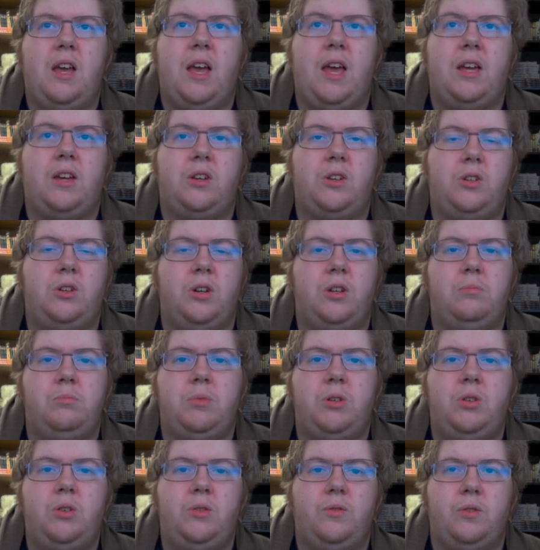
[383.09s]
at good
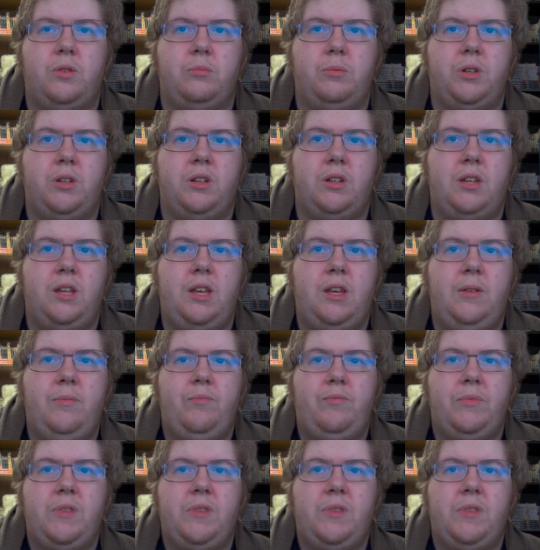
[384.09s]
maneuverability.